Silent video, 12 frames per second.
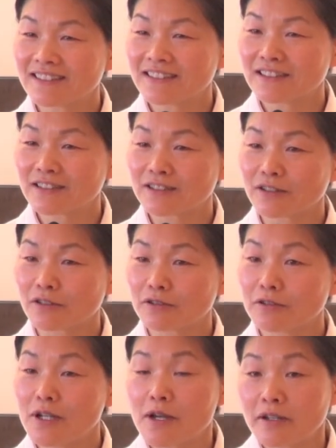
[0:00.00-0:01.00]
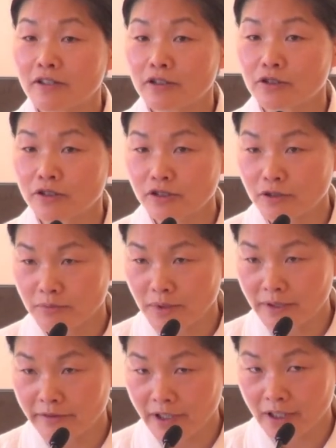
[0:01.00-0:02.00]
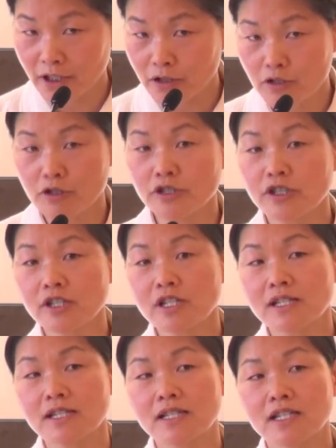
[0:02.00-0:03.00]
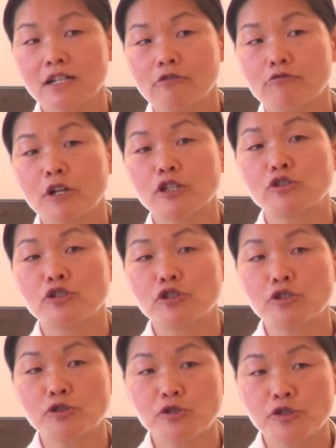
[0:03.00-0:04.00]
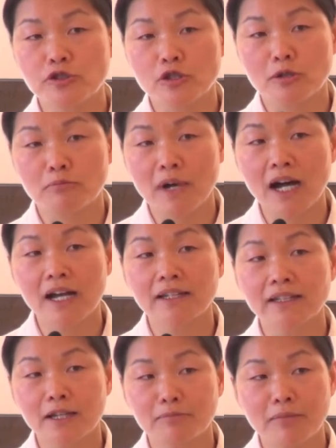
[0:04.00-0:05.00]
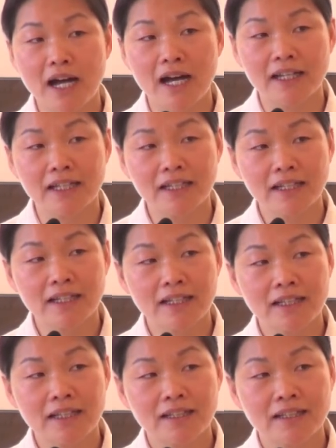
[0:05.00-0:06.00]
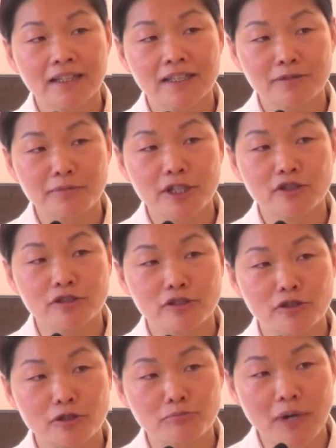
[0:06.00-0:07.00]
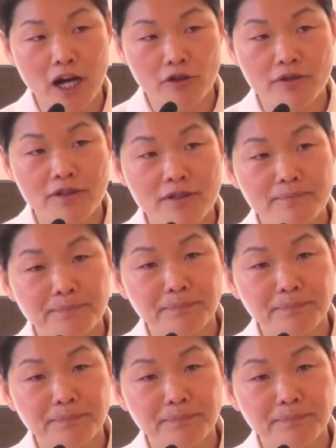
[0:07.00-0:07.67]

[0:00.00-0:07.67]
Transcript: So you should be very cautious when you use your mind and body, especially your mouth.